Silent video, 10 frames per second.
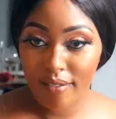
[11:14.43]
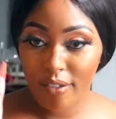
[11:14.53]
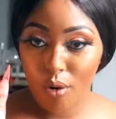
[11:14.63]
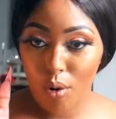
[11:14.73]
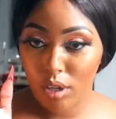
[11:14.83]

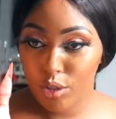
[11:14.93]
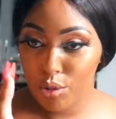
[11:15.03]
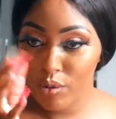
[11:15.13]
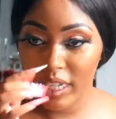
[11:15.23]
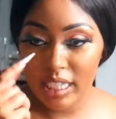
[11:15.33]
for whole
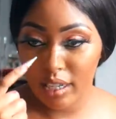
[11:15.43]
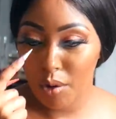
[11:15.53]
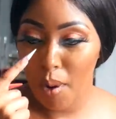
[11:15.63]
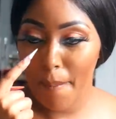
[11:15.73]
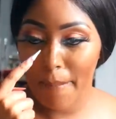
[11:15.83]
2 weeks
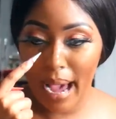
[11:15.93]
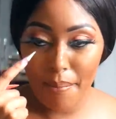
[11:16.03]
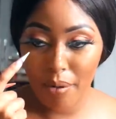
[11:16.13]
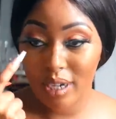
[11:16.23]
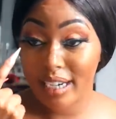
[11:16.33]
ilikuwa
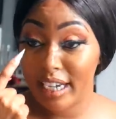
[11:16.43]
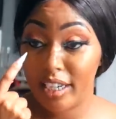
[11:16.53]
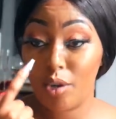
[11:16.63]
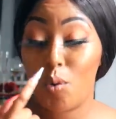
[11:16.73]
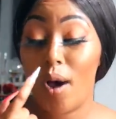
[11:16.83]
purple,
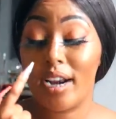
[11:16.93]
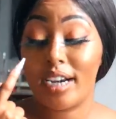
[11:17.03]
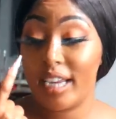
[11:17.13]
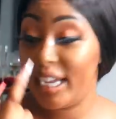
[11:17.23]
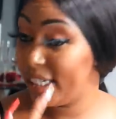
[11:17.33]
ndani ilikuwa
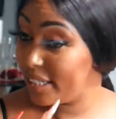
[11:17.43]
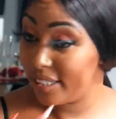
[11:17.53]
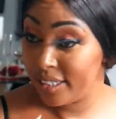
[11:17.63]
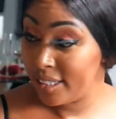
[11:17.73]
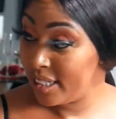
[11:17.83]
red.
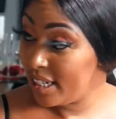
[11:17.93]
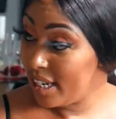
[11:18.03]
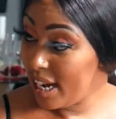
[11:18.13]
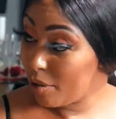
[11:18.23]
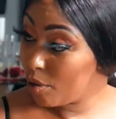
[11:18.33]

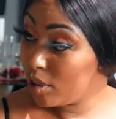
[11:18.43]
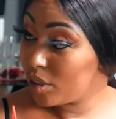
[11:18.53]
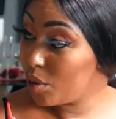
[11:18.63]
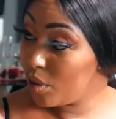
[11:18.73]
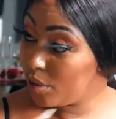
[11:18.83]
I could
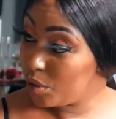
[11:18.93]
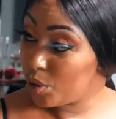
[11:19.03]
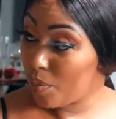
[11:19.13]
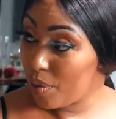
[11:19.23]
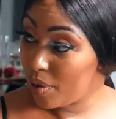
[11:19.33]
not go to
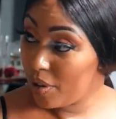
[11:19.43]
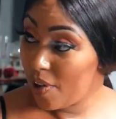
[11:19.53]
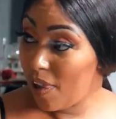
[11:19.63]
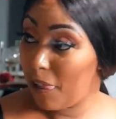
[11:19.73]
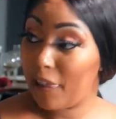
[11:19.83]
Jobo.
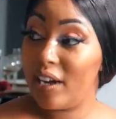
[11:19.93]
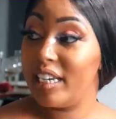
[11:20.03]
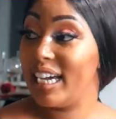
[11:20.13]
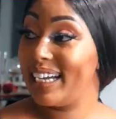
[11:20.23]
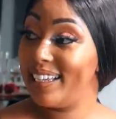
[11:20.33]

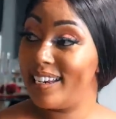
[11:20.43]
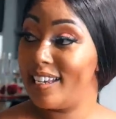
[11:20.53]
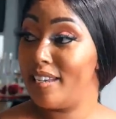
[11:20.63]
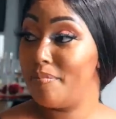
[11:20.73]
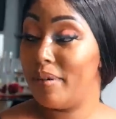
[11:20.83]
Nikadanganya
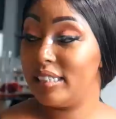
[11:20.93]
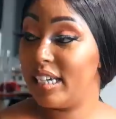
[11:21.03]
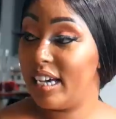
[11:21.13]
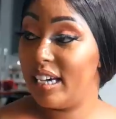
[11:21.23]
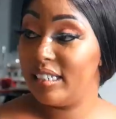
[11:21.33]

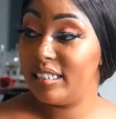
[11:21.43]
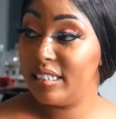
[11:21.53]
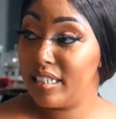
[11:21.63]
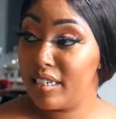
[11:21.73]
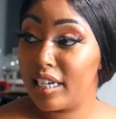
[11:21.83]
nilipata
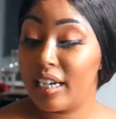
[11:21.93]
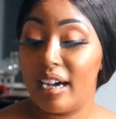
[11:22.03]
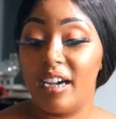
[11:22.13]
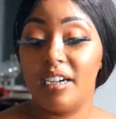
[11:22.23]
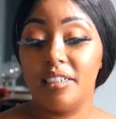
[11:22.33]
nini,
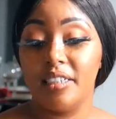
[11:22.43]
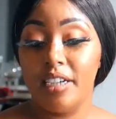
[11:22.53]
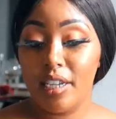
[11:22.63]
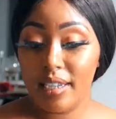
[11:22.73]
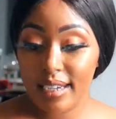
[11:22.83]

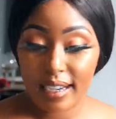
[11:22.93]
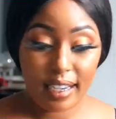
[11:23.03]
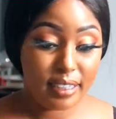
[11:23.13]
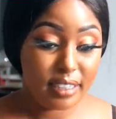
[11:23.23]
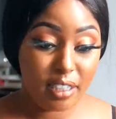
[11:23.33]

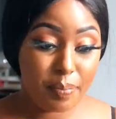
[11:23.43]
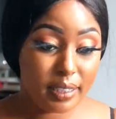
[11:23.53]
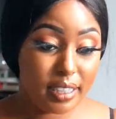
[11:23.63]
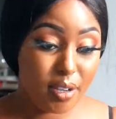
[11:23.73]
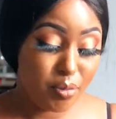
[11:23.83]

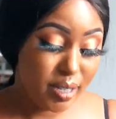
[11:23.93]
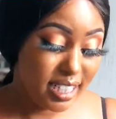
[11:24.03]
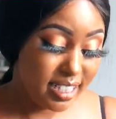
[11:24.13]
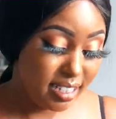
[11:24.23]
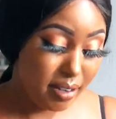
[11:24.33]
nilipata
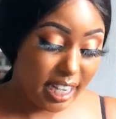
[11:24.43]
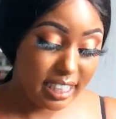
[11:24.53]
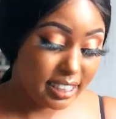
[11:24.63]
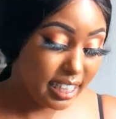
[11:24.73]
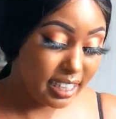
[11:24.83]
wezi,
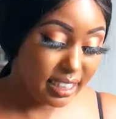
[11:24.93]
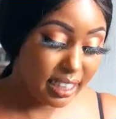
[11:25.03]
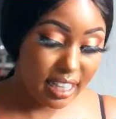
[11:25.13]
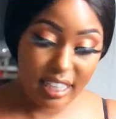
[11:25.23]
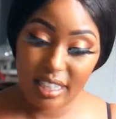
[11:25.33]

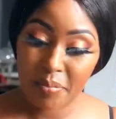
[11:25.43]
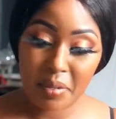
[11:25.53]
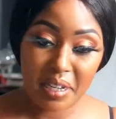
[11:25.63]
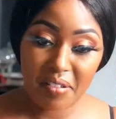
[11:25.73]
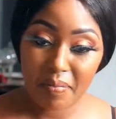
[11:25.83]
wakanitandika, they didn't
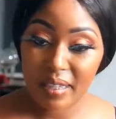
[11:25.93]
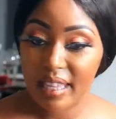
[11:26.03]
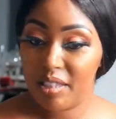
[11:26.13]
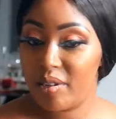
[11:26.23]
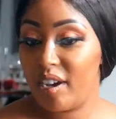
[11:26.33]
believe me,
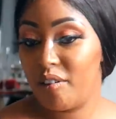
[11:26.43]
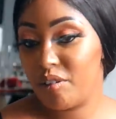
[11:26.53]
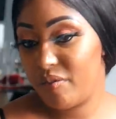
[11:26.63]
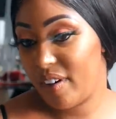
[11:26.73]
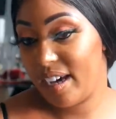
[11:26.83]
that's why I
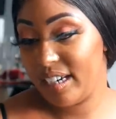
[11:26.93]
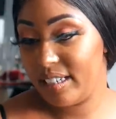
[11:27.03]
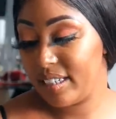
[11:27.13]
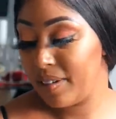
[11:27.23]
got fired.